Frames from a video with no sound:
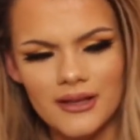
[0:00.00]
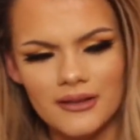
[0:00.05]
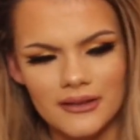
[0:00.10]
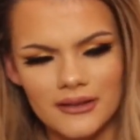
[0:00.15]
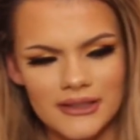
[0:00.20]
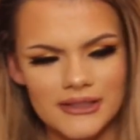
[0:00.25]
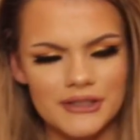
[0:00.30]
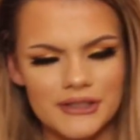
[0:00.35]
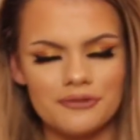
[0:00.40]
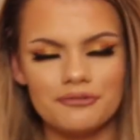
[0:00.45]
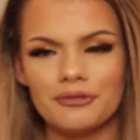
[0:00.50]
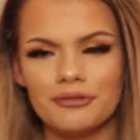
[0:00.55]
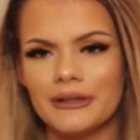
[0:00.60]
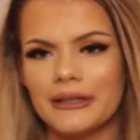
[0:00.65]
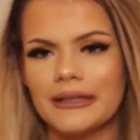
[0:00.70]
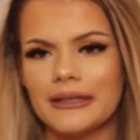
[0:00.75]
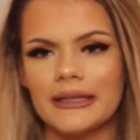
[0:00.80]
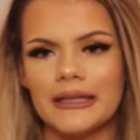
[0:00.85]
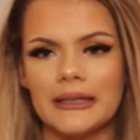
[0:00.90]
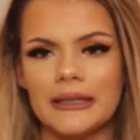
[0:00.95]
that didn't
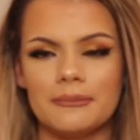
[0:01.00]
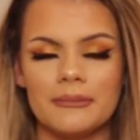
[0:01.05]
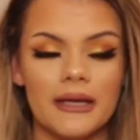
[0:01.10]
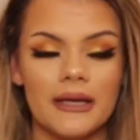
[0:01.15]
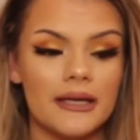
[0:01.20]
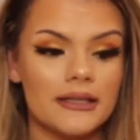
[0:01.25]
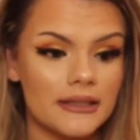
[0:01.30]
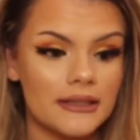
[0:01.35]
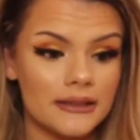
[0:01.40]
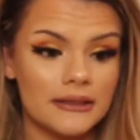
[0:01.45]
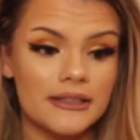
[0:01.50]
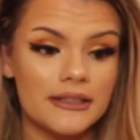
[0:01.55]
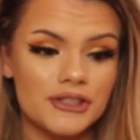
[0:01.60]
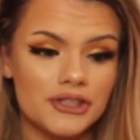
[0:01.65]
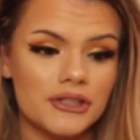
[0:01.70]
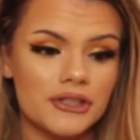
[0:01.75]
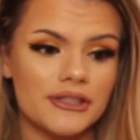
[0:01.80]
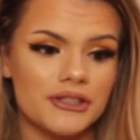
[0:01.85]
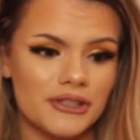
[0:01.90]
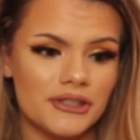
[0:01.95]
really keep me, it
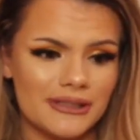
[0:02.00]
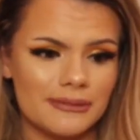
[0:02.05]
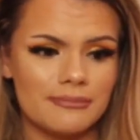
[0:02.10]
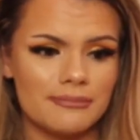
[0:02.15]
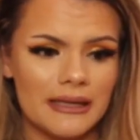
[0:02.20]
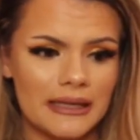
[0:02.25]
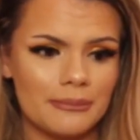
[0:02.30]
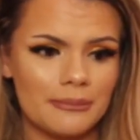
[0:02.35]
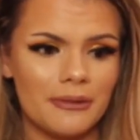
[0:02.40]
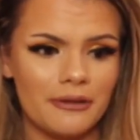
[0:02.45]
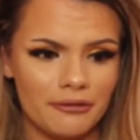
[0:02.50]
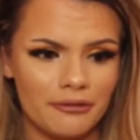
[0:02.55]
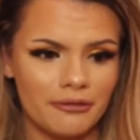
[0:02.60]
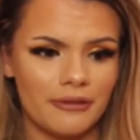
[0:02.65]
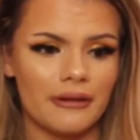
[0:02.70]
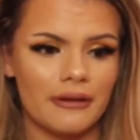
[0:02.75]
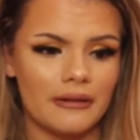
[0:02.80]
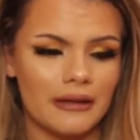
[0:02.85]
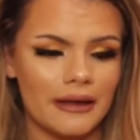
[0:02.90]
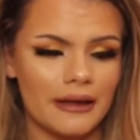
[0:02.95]
literally just made me
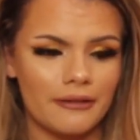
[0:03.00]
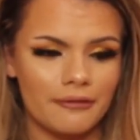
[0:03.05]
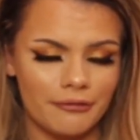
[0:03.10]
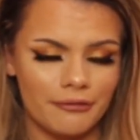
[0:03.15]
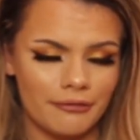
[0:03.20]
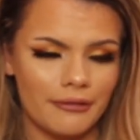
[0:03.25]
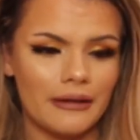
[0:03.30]
feel like